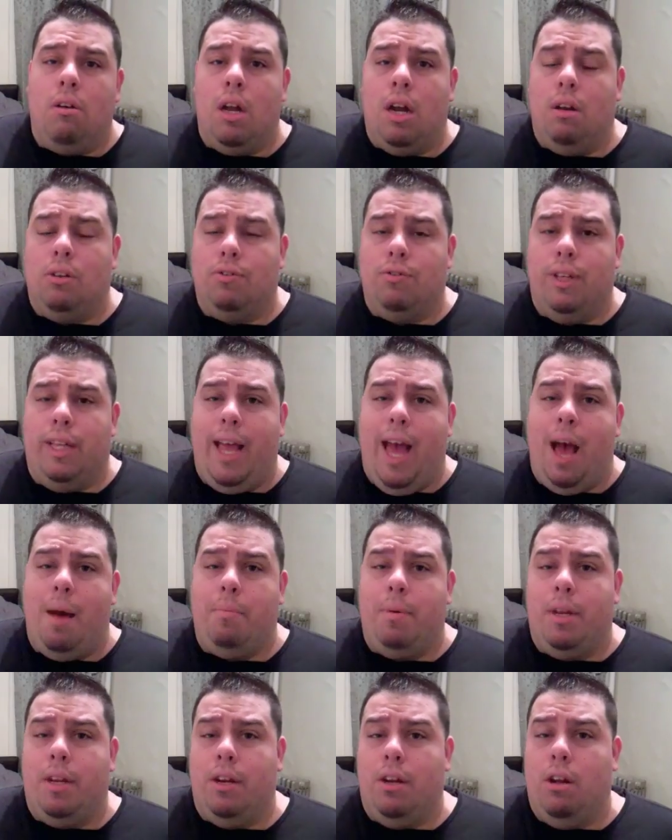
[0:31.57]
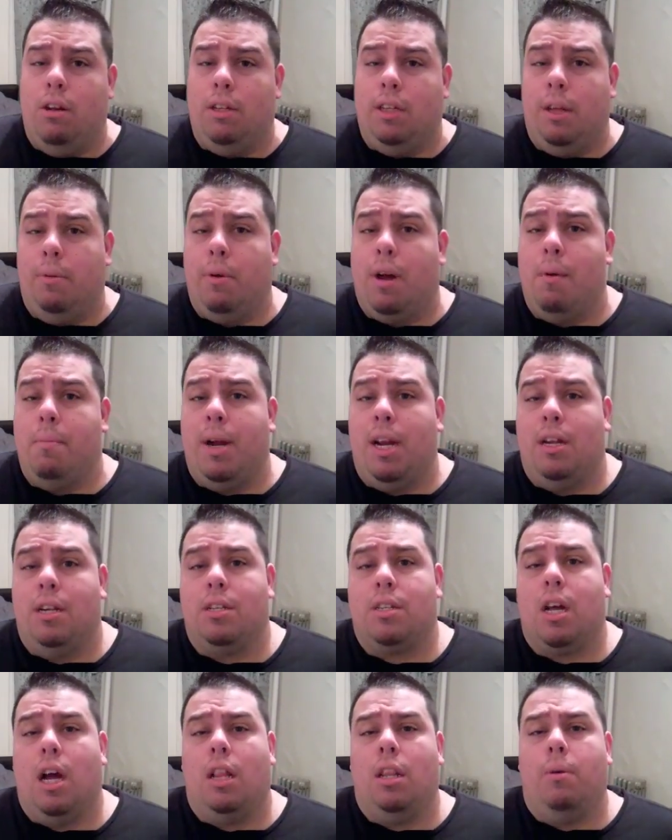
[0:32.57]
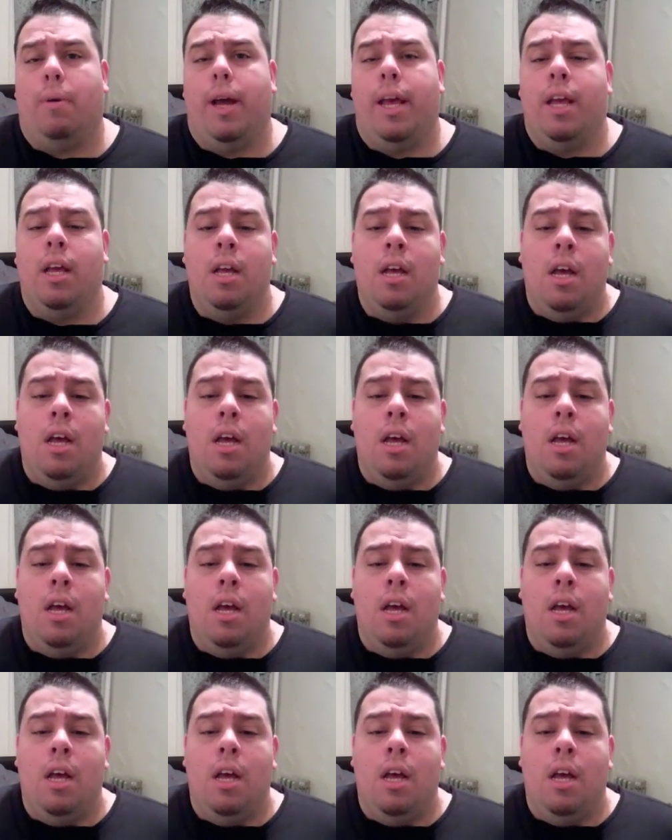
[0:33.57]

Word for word: and I was really happy to know that they were coming out in this colorway.